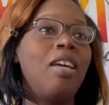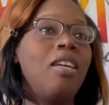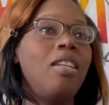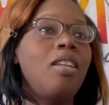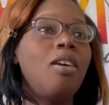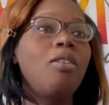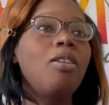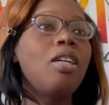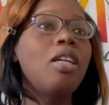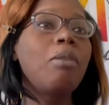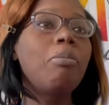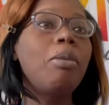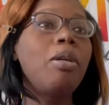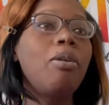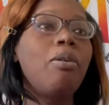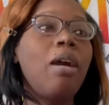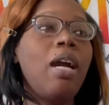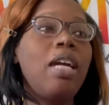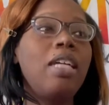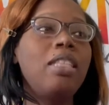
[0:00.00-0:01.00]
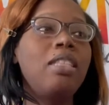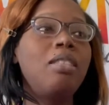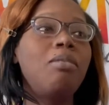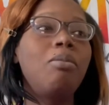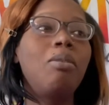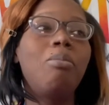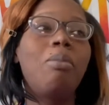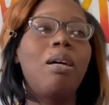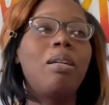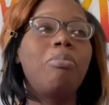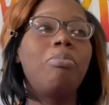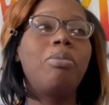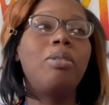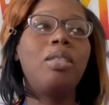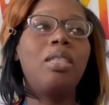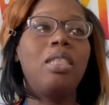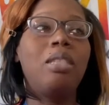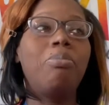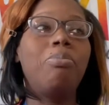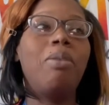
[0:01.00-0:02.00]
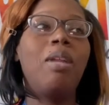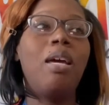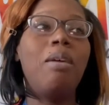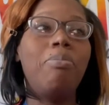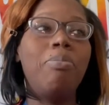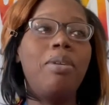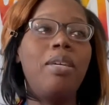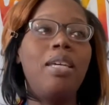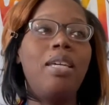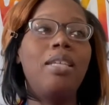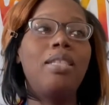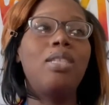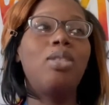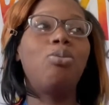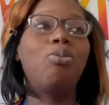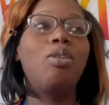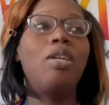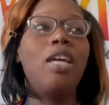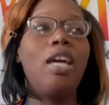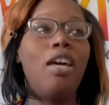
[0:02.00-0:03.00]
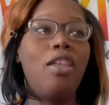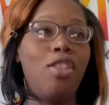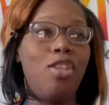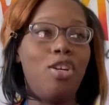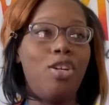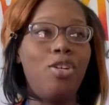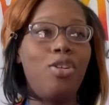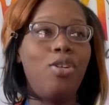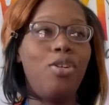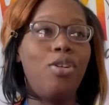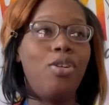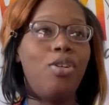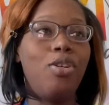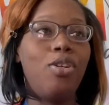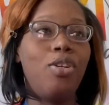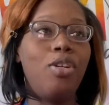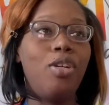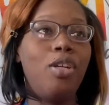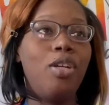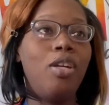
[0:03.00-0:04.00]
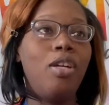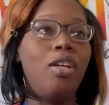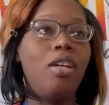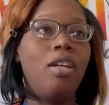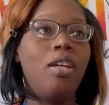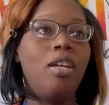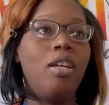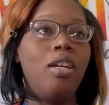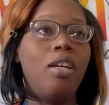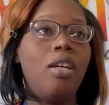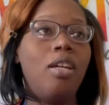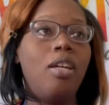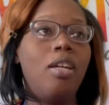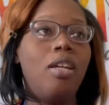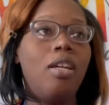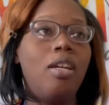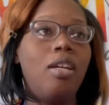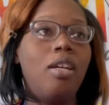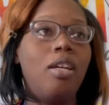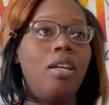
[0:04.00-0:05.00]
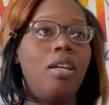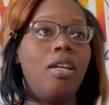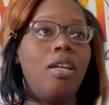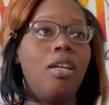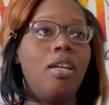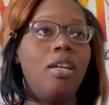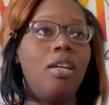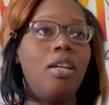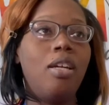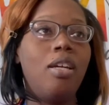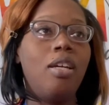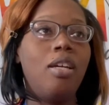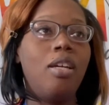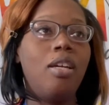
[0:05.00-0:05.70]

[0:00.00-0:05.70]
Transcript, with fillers: Don't look at me crazy. We about to put this playpen together. Uh -uh. I put Uncle Corey's playpen together.